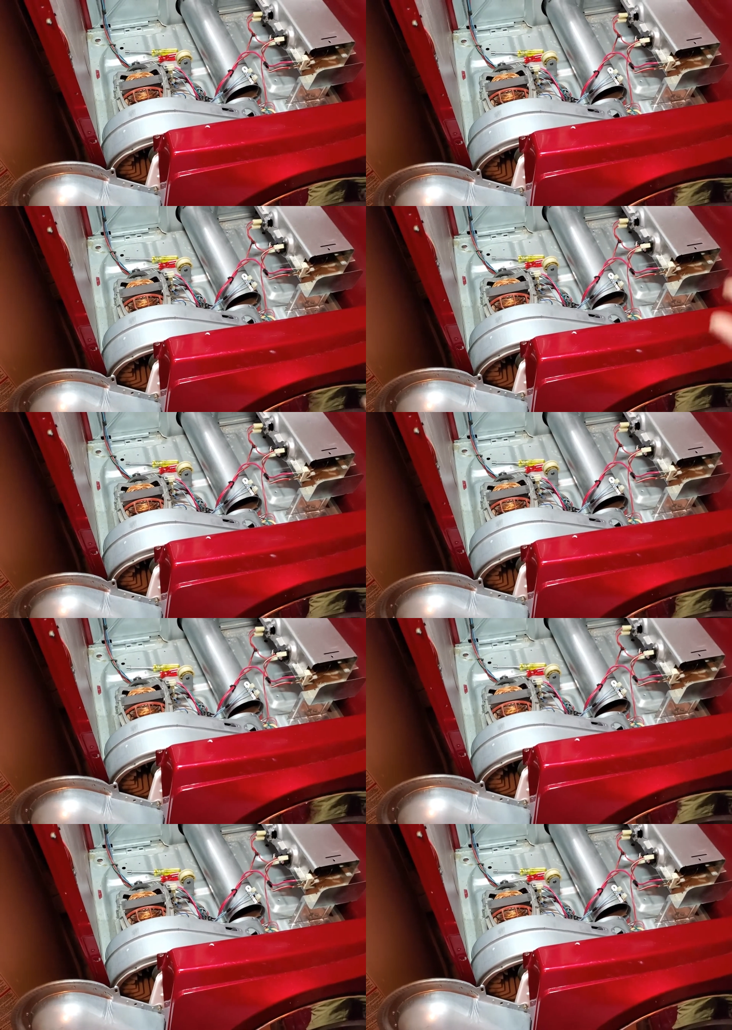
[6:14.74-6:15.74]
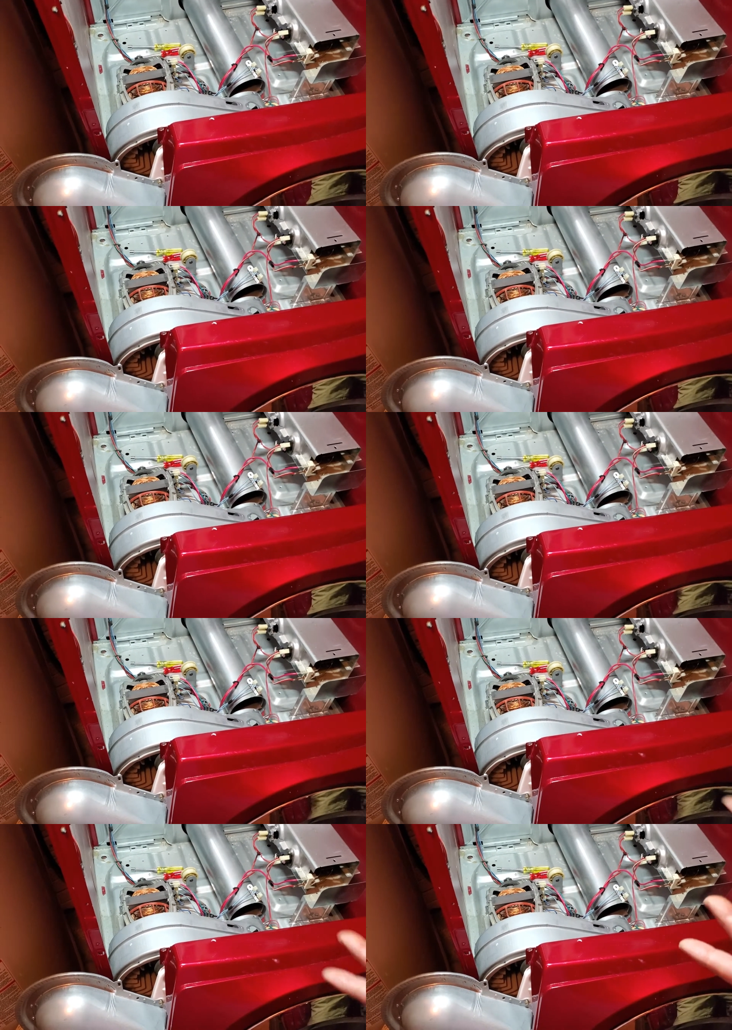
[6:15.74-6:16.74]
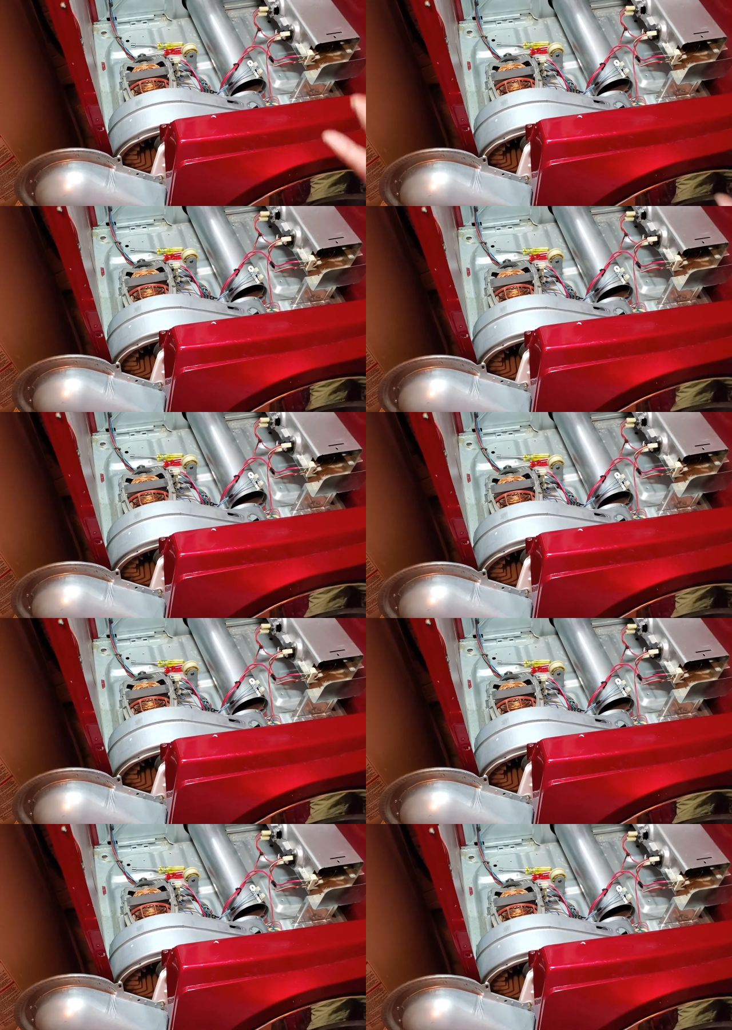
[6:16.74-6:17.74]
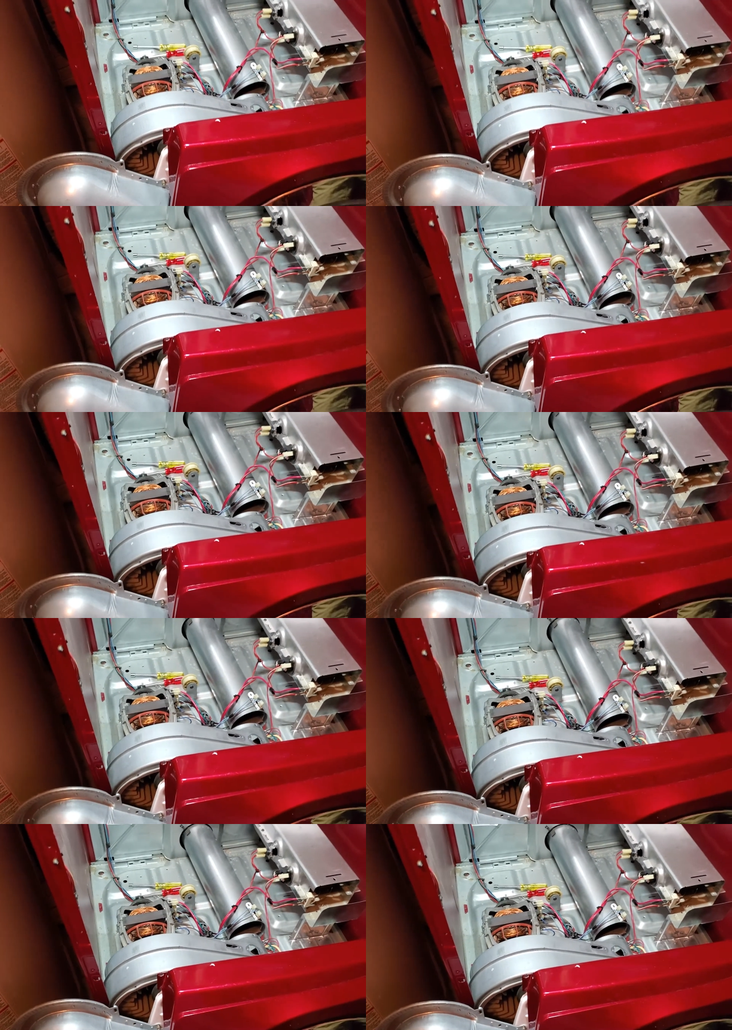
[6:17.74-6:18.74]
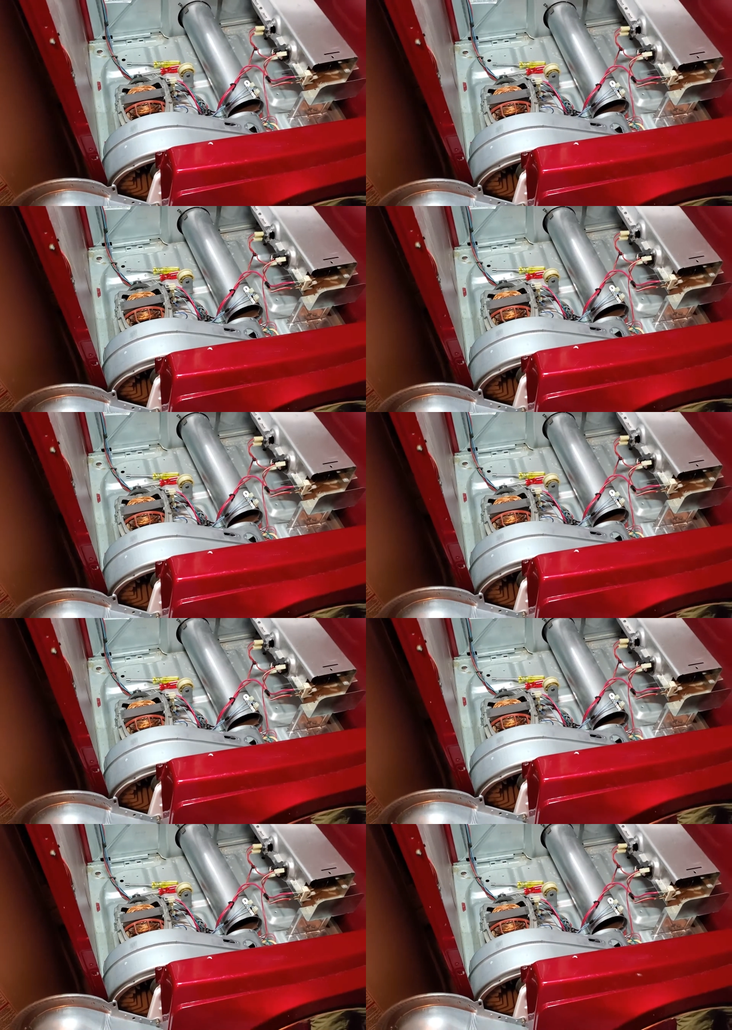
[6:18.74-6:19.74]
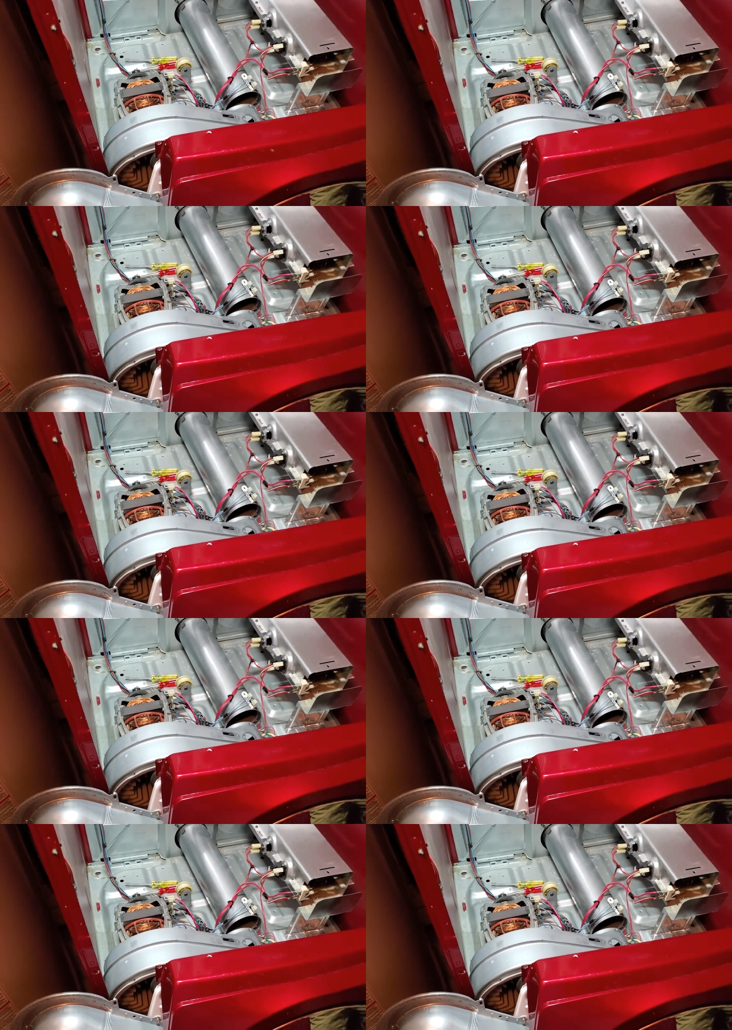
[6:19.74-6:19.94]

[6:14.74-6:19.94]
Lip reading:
(no speaker visible)